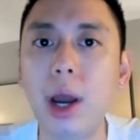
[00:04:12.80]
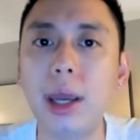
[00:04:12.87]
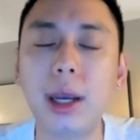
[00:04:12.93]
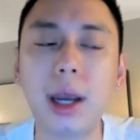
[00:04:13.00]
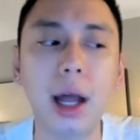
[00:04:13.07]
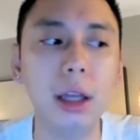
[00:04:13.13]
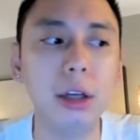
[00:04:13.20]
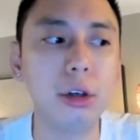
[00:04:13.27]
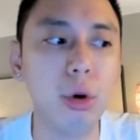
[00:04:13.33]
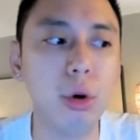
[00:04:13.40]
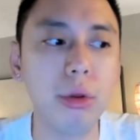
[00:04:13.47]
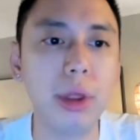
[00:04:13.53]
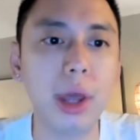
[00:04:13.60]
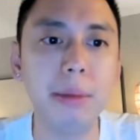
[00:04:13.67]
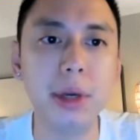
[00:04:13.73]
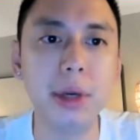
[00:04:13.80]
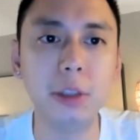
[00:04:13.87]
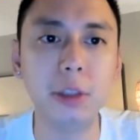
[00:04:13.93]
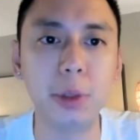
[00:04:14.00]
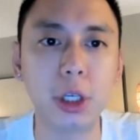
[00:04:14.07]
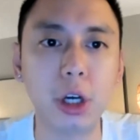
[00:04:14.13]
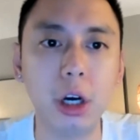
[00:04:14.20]
why I color code them
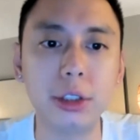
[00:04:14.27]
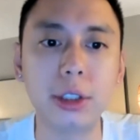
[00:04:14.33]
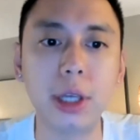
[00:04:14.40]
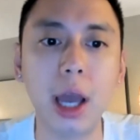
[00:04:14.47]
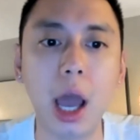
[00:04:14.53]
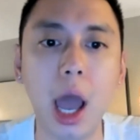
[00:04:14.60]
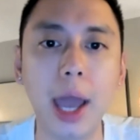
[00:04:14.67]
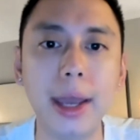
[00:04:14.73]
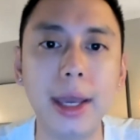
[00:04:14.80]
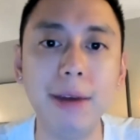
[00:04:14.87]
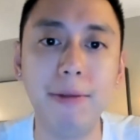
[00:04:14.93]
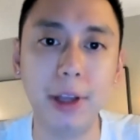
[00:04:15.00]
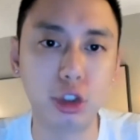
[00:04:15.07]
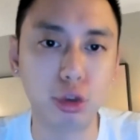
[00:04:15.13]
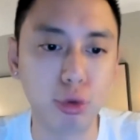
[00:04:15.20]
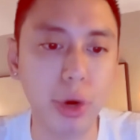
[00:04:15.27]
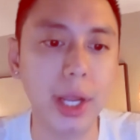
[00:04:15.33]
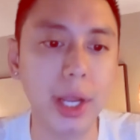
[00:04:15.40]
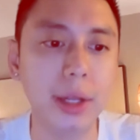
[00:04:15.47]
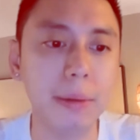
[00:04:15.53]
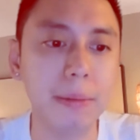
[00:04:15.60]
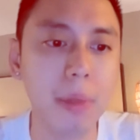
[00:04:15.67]
is because if it's
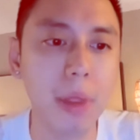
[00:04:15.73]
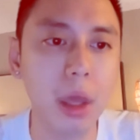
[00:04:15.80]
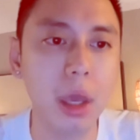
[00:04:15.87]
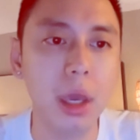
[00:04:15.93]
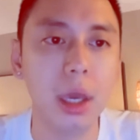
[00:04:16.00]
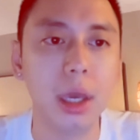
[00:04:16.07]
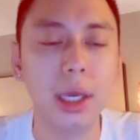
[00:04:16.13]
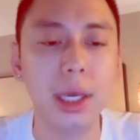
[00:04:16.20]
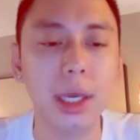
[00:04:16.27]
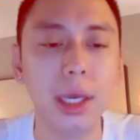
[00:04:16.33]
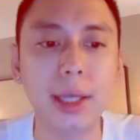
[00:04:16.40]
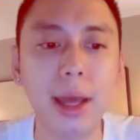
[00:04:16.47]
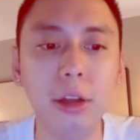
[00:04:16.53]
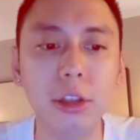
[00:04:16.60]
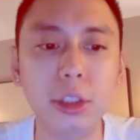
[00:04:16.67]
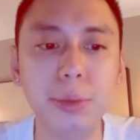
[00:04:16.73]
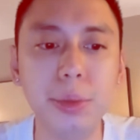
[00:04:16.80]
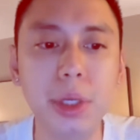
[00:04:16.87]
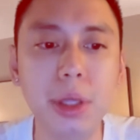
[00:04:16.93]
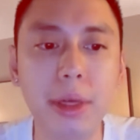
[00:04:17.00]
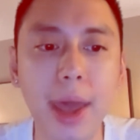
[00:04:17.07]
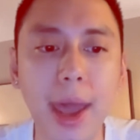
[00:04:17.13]
red, it tells
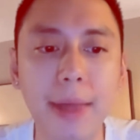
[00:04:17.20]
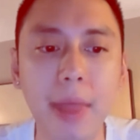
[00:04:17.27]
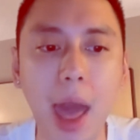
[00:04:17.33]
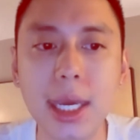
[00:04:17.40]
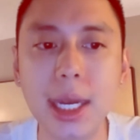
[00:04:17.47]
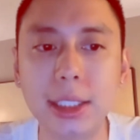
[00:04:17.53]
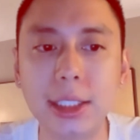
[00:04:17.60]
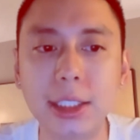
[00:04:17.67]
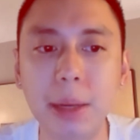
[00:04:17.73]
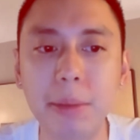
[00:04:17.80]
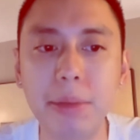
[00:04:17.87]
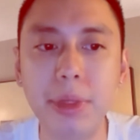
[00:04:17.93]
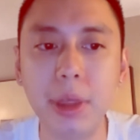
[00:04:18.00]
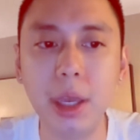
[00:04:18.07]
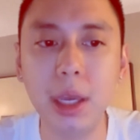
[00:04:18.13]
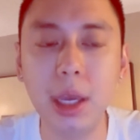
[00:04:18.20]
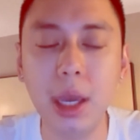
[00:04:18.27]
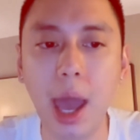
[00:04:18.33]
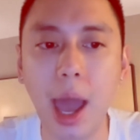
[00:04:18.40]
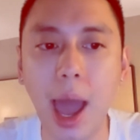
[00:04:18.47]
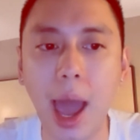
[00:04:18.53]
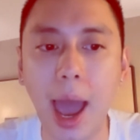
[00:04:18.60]
me that it is something
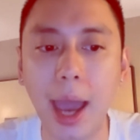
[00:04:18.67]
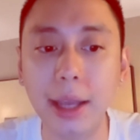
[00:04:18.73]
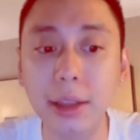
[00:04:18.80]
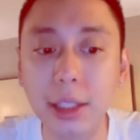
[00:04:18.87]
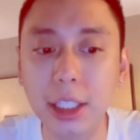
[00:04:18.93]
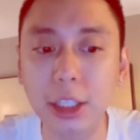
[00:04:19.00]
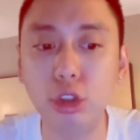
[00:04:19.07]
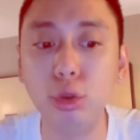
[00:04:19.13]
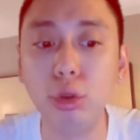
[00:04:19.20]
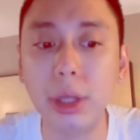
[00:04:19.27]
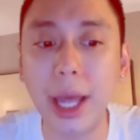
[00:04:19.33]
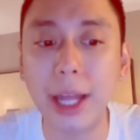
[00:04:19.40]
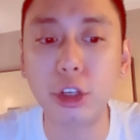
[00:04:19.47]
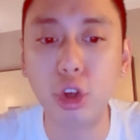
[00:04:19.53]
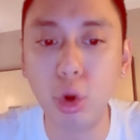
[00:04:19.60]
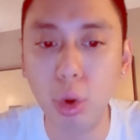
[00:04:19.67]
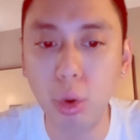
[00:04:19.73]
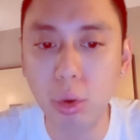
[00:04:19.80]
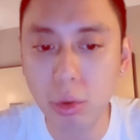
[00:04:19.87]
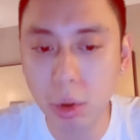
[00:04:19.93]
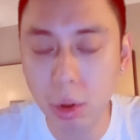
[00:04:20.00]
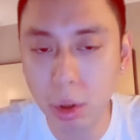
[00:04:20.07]
I need to let
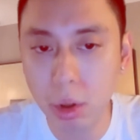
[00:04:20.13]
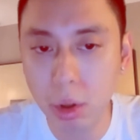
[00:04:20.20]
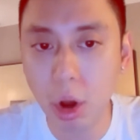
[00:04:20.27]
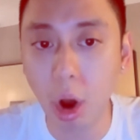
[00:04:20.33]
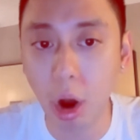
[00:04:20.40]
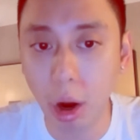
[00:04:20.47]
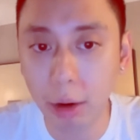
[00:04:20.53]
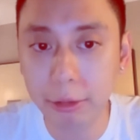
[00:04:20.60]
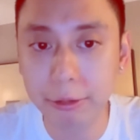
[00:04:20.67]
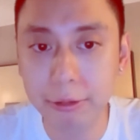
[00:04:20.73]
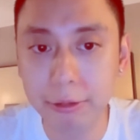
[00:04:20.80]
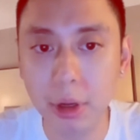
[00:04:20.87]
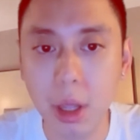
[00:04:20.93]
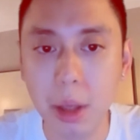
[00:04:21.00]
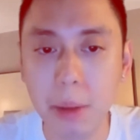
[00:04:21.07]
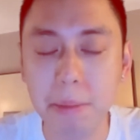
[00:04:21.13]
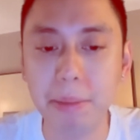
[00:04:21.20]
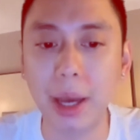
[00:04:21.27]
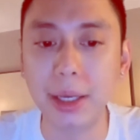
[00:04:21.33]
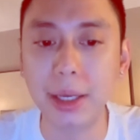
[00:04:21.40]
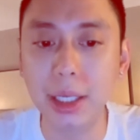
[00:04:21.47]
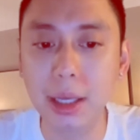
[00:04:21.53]
go of
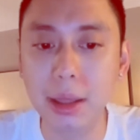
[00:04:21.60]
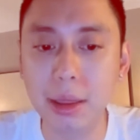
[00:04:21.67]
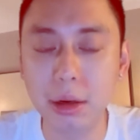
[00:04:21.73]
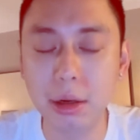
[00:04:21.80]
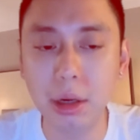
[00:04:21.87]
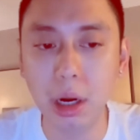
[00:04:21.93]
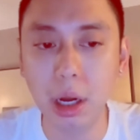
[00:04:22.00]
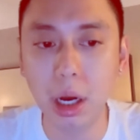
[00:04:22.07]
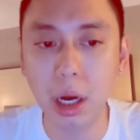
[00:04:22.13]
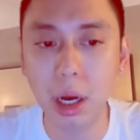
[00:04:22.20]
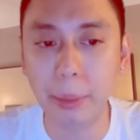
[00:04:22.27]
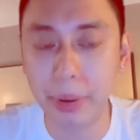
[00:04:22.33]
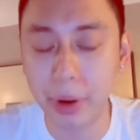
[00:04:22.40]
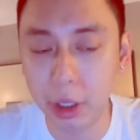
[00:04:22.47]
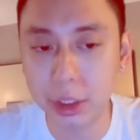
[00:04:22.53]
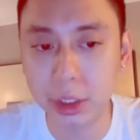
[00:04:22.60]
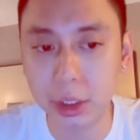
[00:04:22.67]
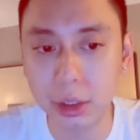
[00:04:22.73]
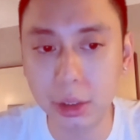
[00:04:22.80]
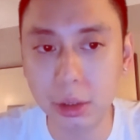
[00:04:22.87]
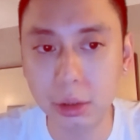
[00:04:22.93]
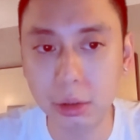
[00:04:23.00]
by either a
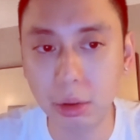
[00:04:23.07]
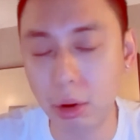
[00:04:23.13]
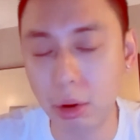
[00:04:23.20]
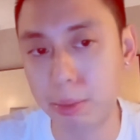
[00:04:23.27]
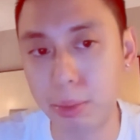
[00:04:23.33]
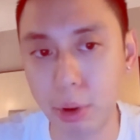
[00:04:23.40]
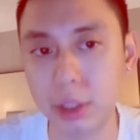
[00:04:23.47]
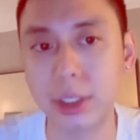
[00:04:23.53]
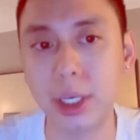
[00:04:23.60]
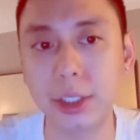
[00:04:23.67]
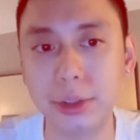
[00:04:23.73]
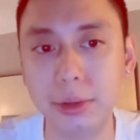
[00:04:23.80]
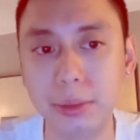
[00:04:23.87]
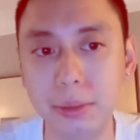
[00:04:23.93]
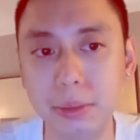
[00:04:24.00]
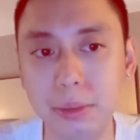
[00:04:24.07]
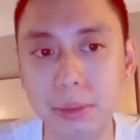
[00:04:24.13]
person or a process.